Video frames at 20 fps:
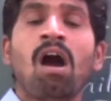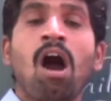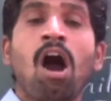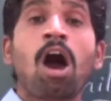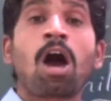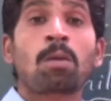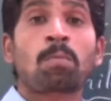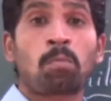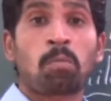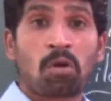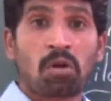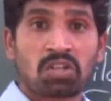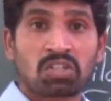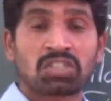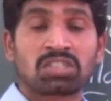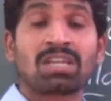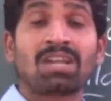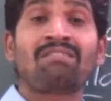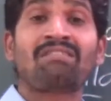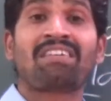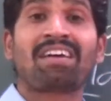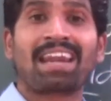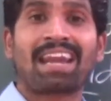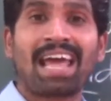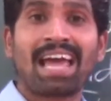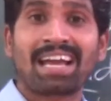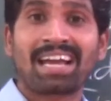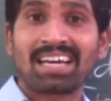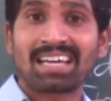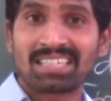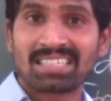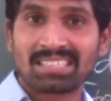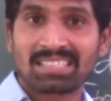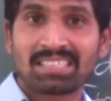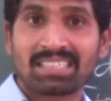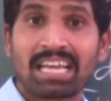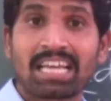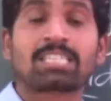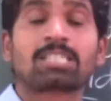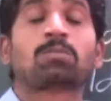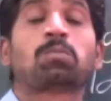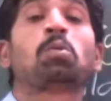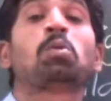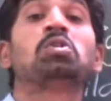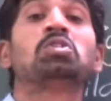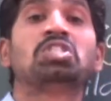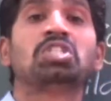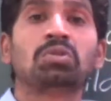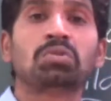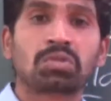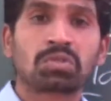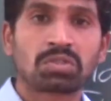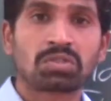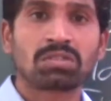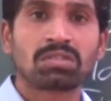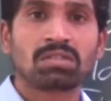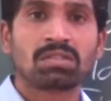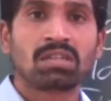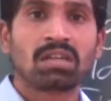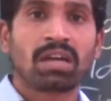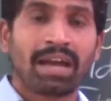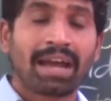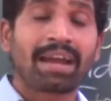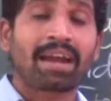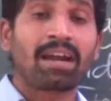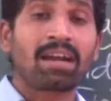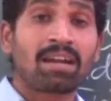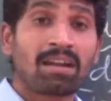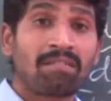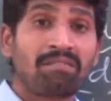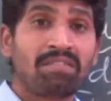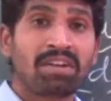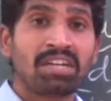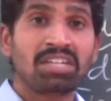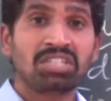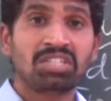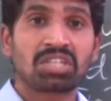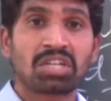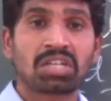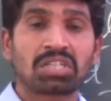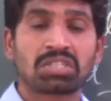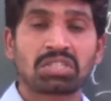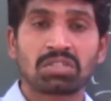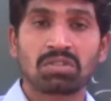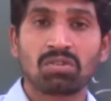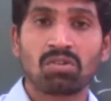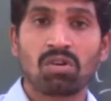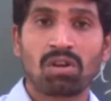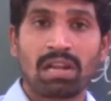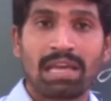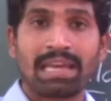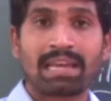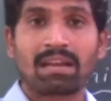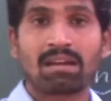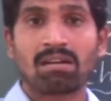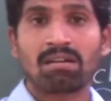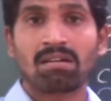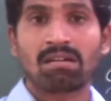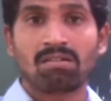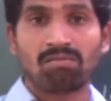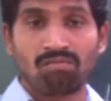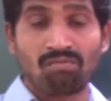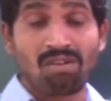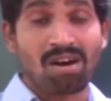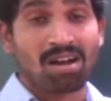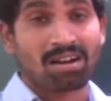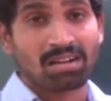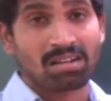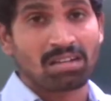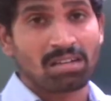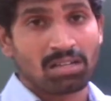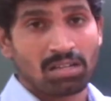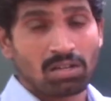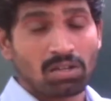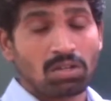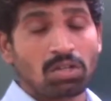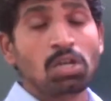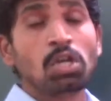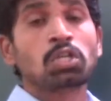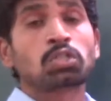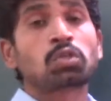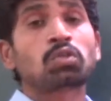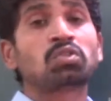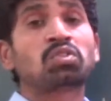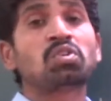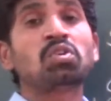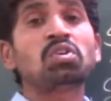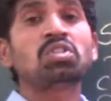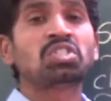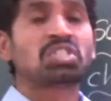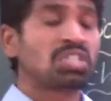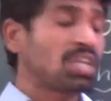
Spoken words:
or production of crackers, explosives, kind of dangerous, like work. So those